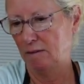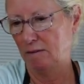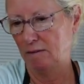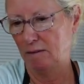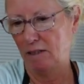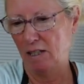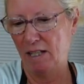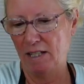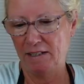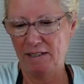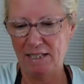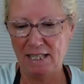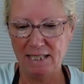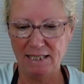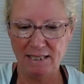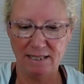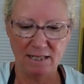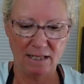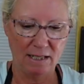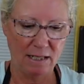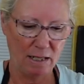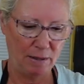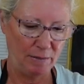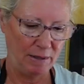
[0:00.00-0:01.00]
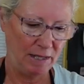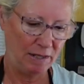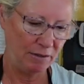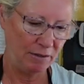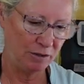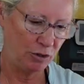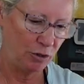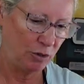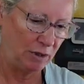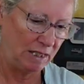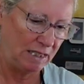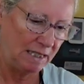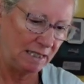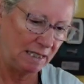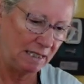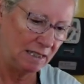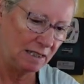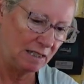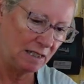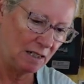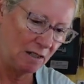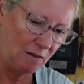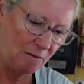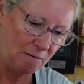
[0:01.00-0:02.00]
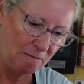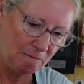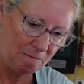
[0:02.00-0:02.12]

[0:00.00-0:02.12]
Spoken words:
All right, that's not coming out too easy, so.